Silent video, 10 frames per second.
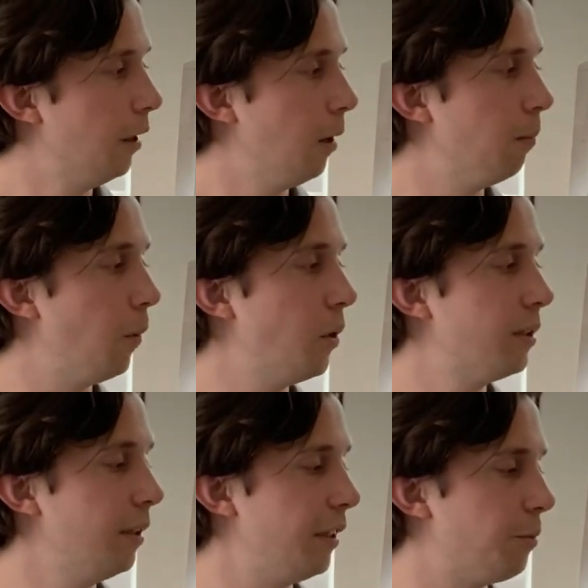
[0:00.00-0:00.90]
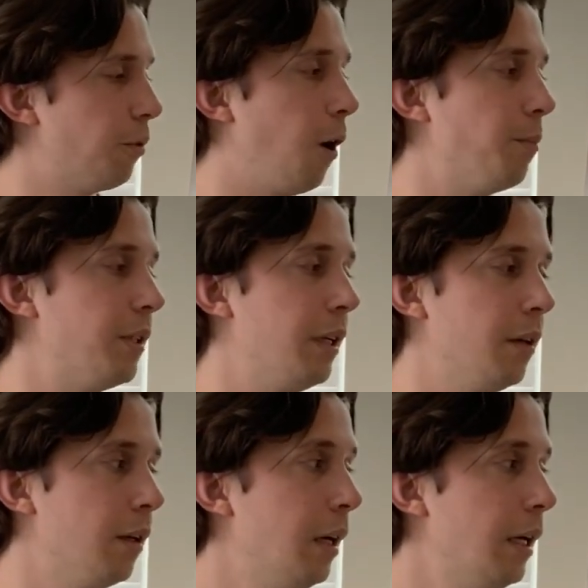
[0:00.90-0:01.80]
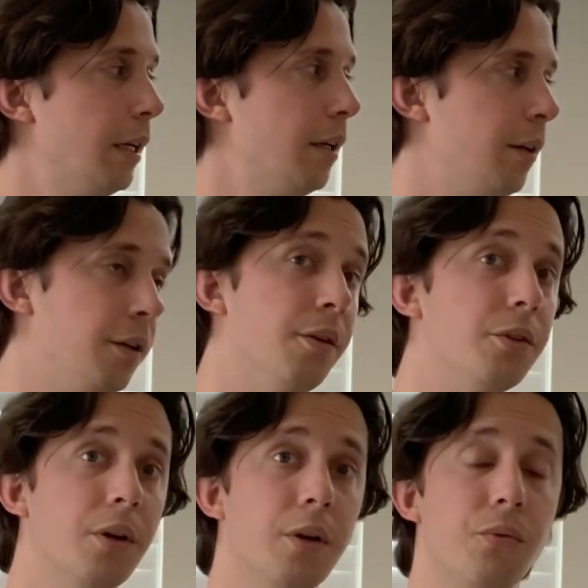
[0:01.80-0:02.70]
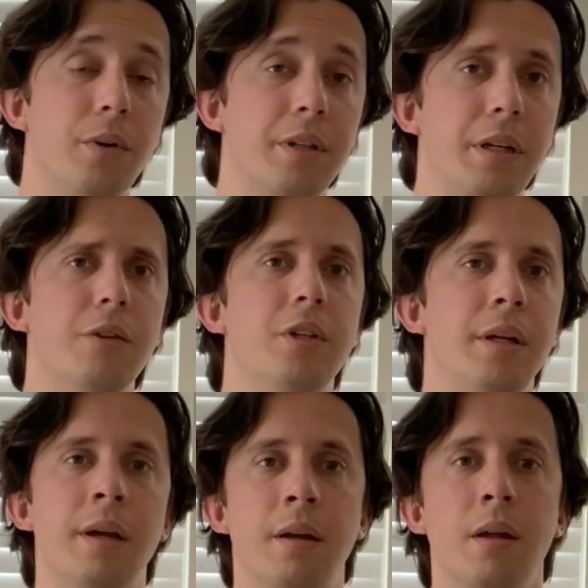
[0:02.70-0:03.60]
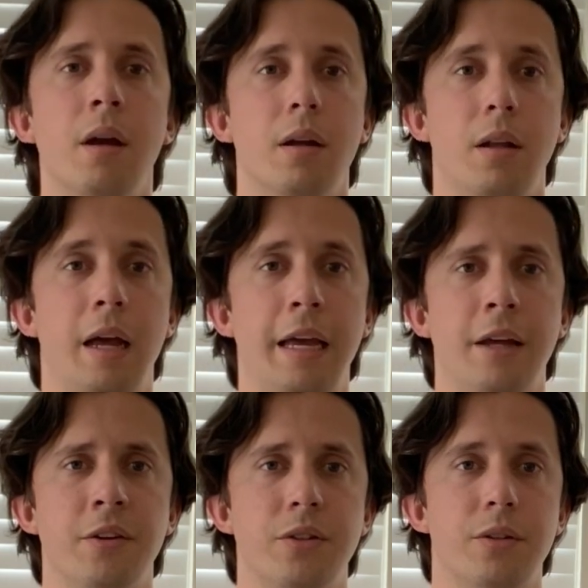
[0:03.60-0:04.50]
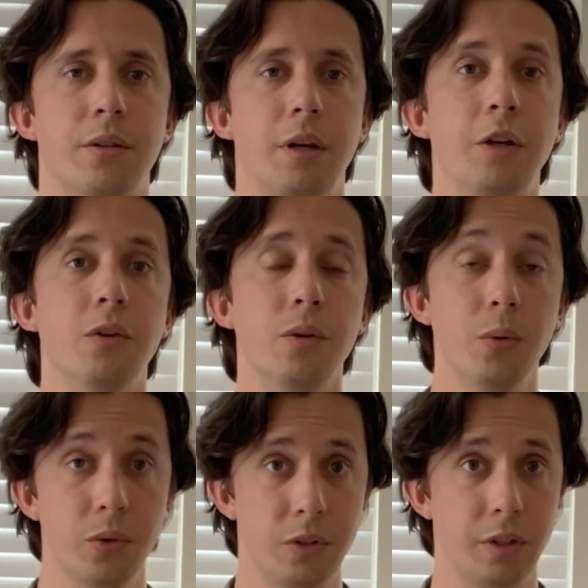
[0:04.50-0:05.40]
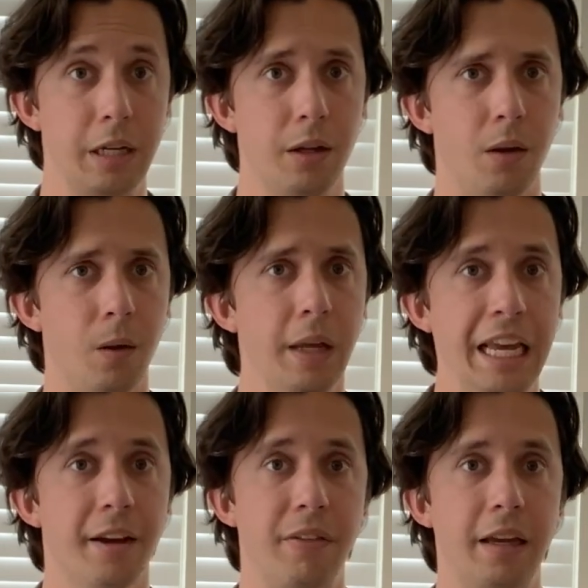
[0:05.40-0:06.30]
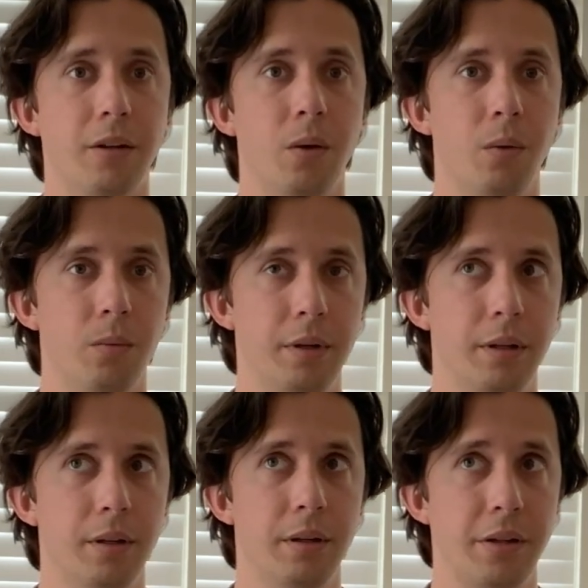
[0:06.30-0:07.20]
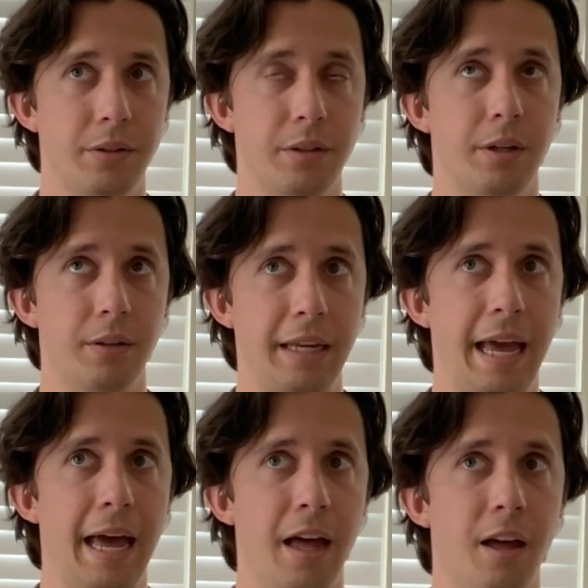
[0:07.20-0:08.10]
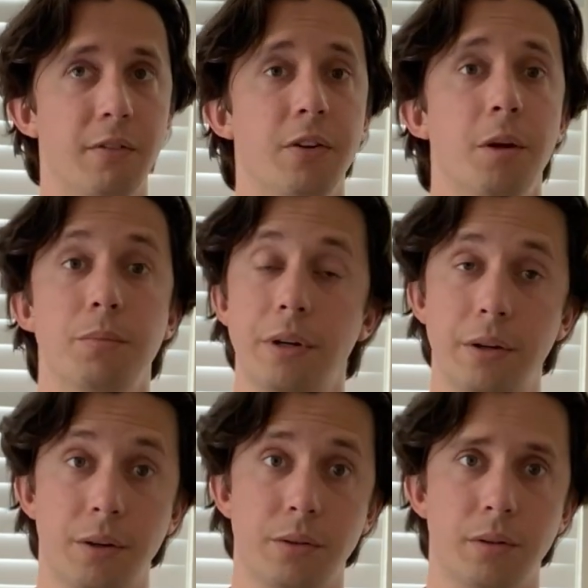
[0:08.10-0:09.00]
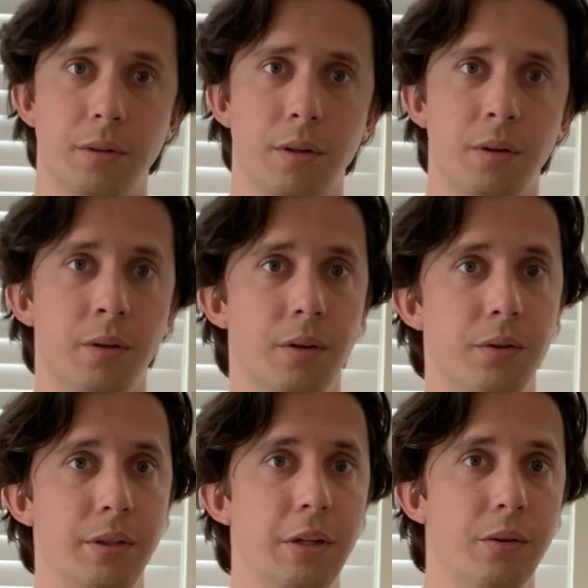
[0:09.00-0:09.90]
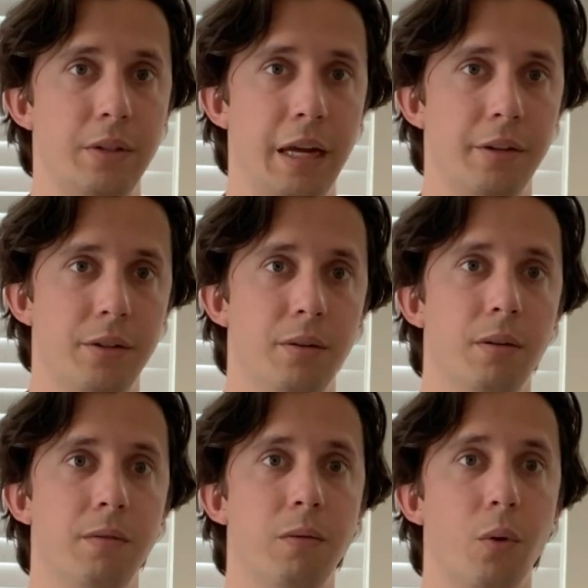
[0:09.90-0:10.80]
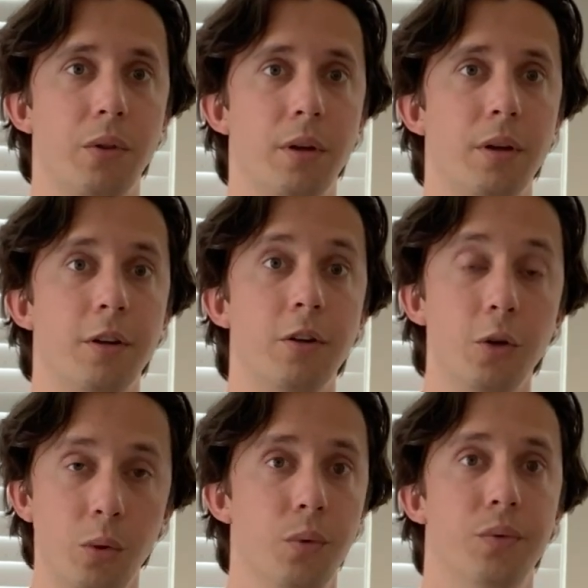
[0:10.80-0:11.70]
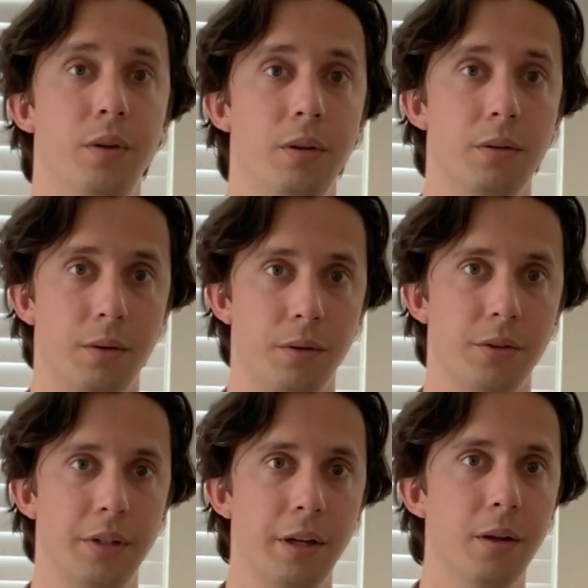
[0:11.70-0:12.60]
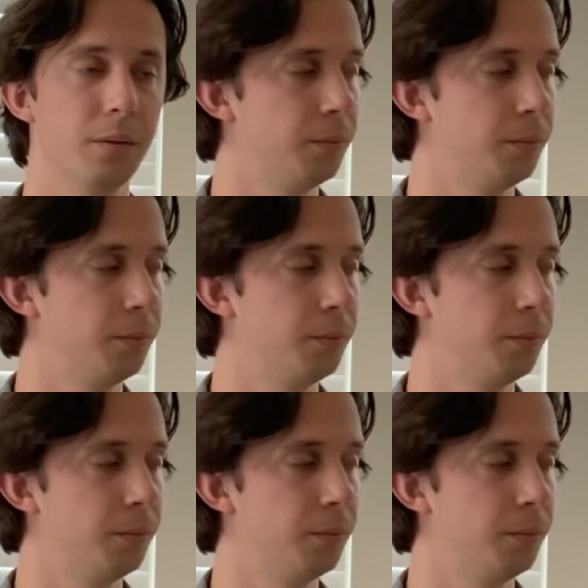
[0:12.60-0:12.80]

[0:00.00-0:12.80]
Most to least prompting is good for teaching clients a new skill if they don't necessarily have precursor skill sets for the new learned skill.